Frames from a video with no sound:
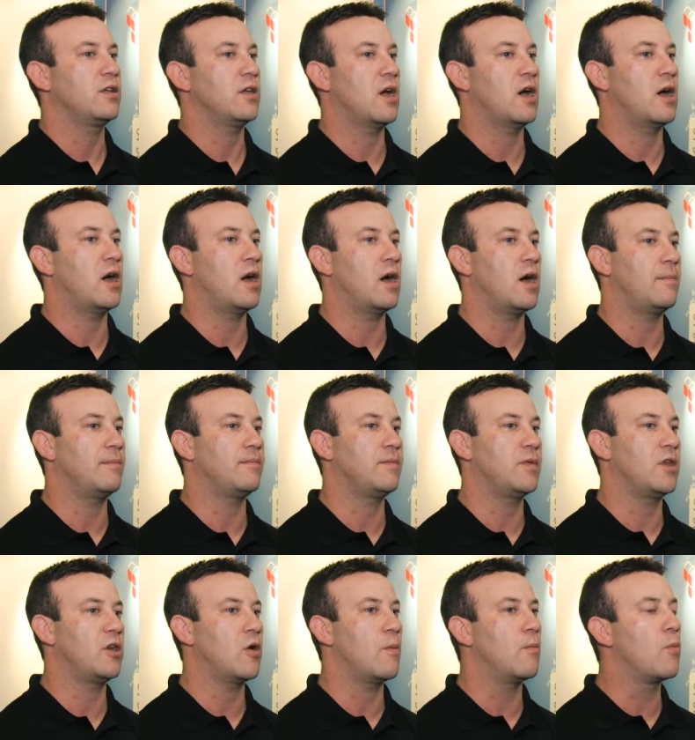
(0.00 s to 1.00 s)
um,
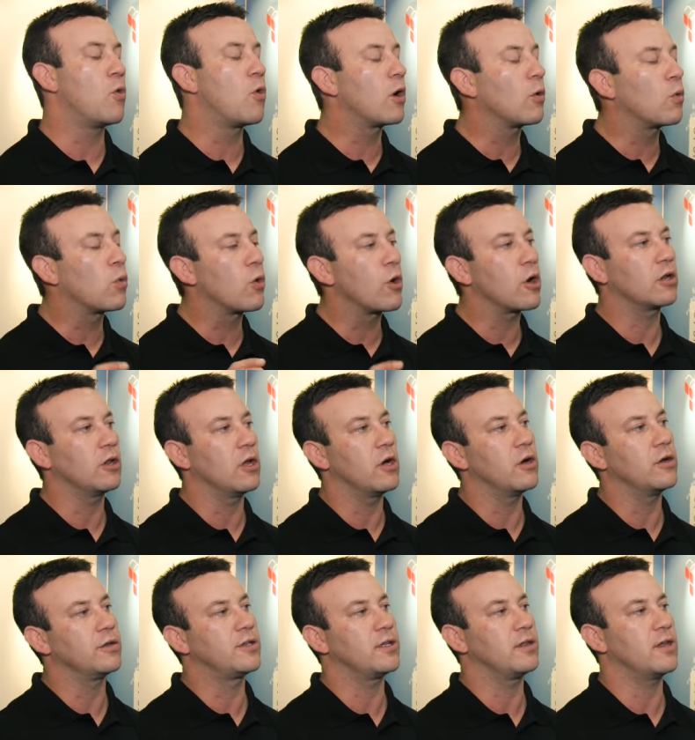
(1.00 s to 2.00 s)
you know, more
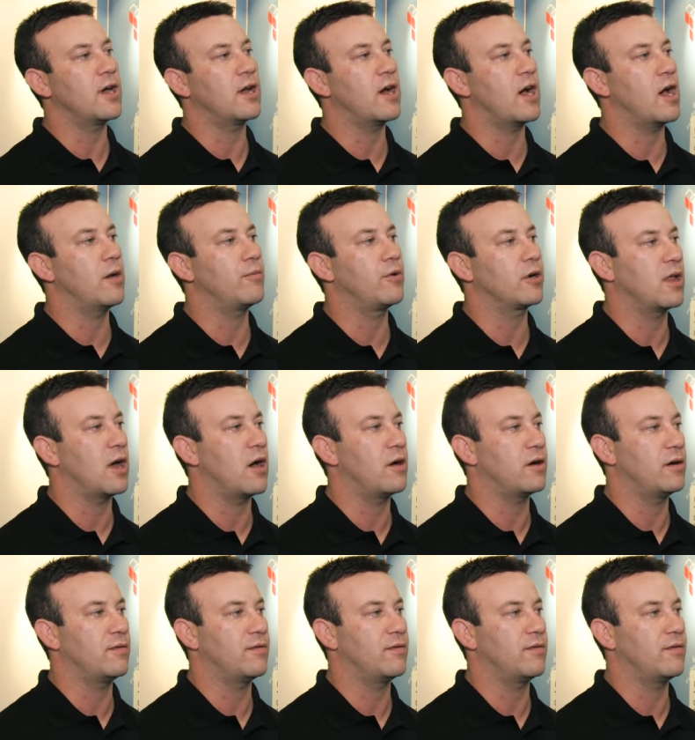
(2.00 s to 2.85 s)
workloads in that hybrid cloud